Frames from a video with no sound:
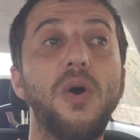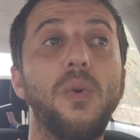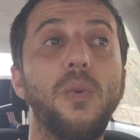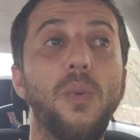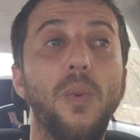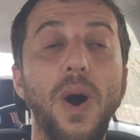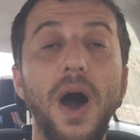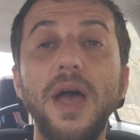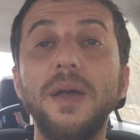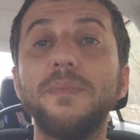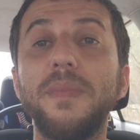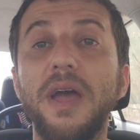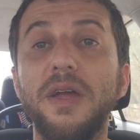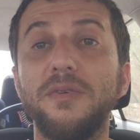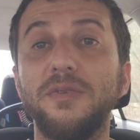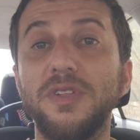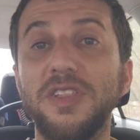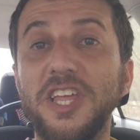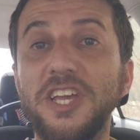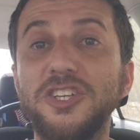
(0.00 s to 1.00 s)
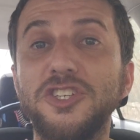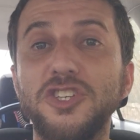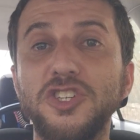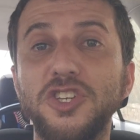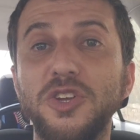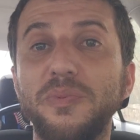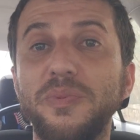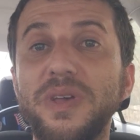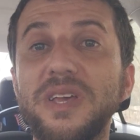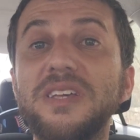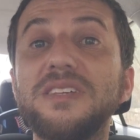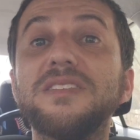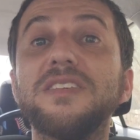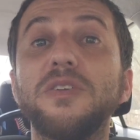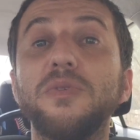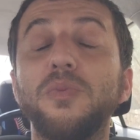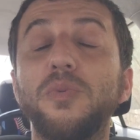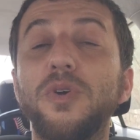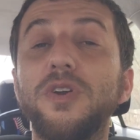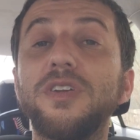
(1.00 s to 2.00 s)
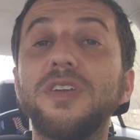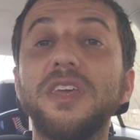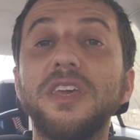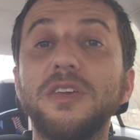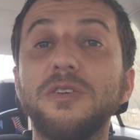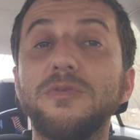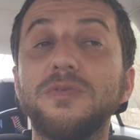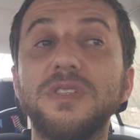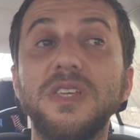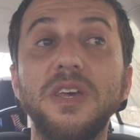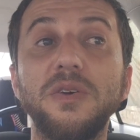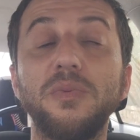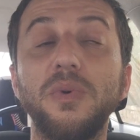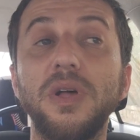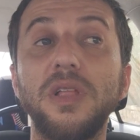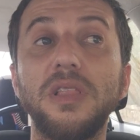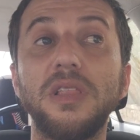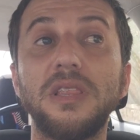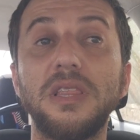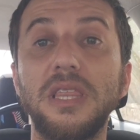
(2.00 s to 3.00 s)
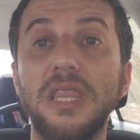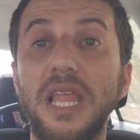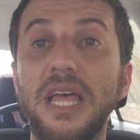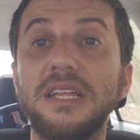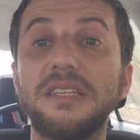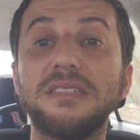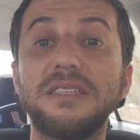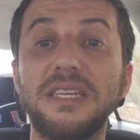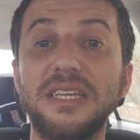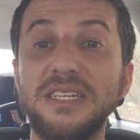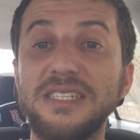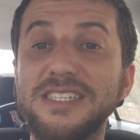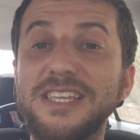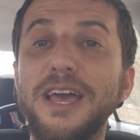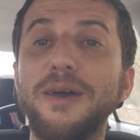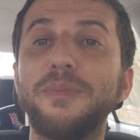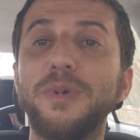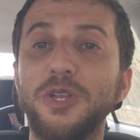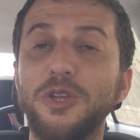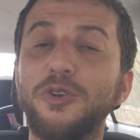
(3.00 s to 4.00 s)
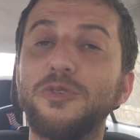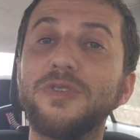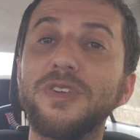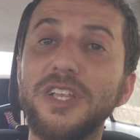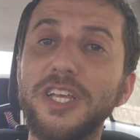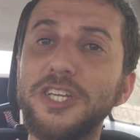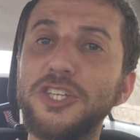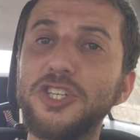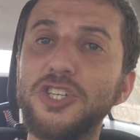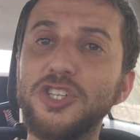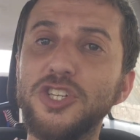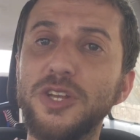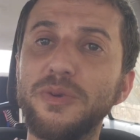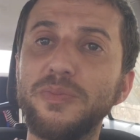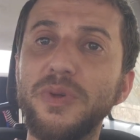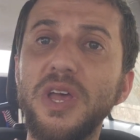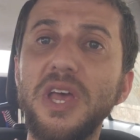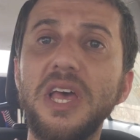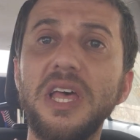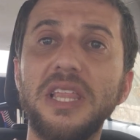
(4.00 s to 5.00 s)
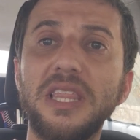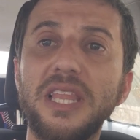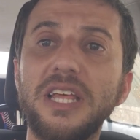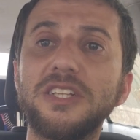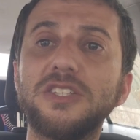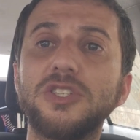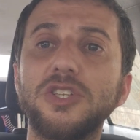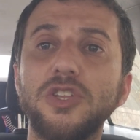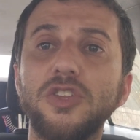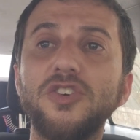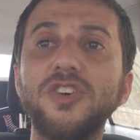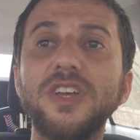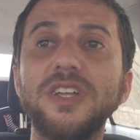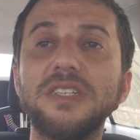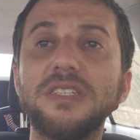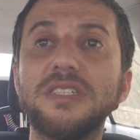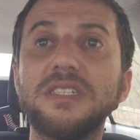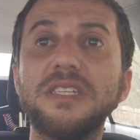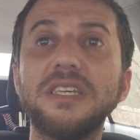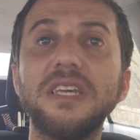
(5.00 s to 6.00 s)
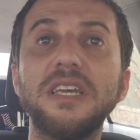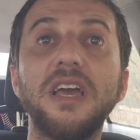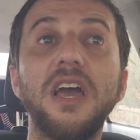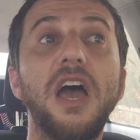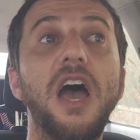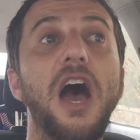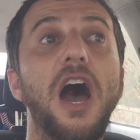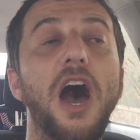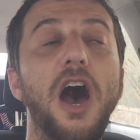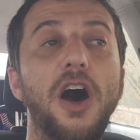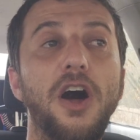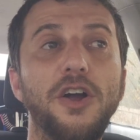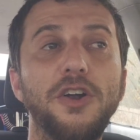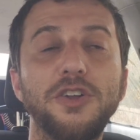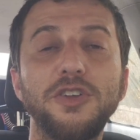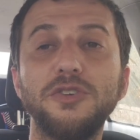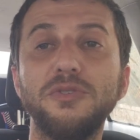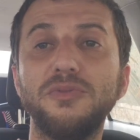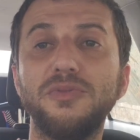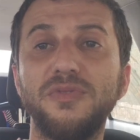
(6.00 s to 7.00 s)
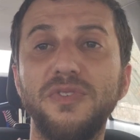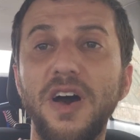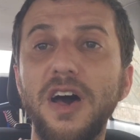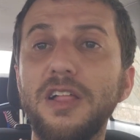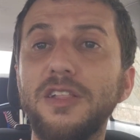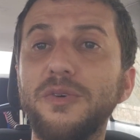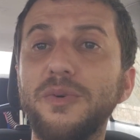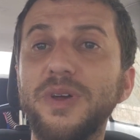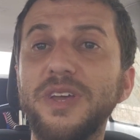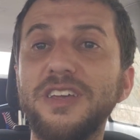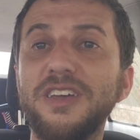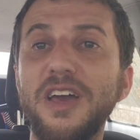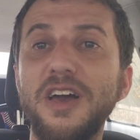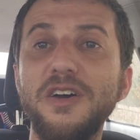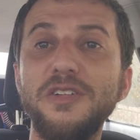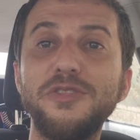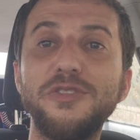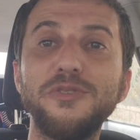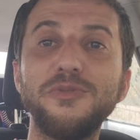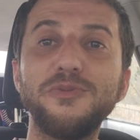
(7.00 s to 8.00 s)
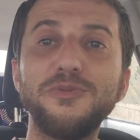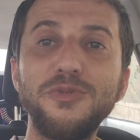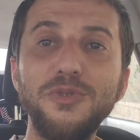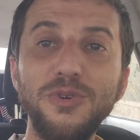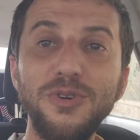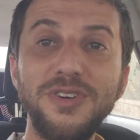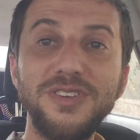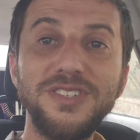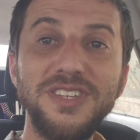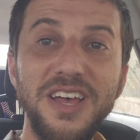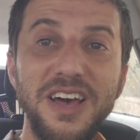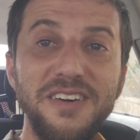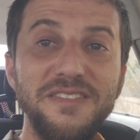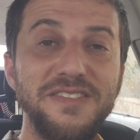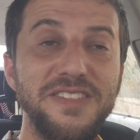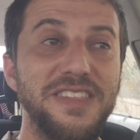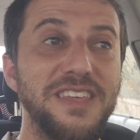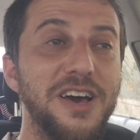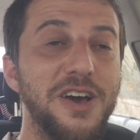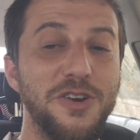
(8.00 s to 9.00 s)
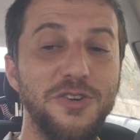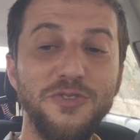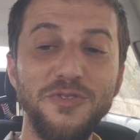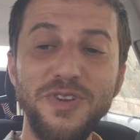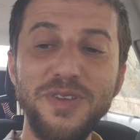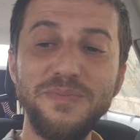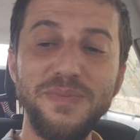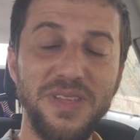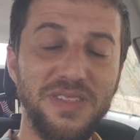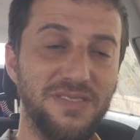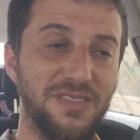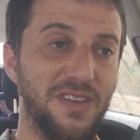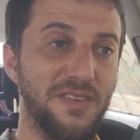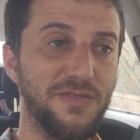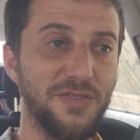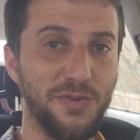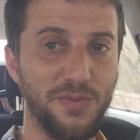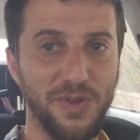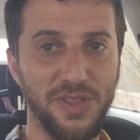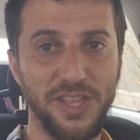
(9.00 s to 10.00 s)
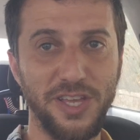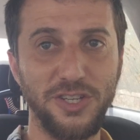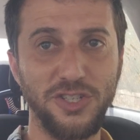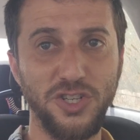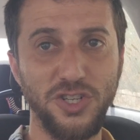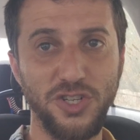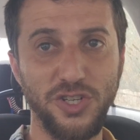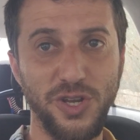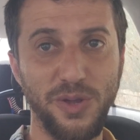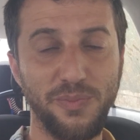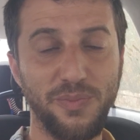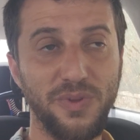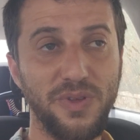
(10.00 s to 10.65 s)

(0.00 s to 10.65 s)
why my relationship isn't working, you say, well, let's examine your relationship. Let's look and see, are you following the rules of the agreement of the relationship?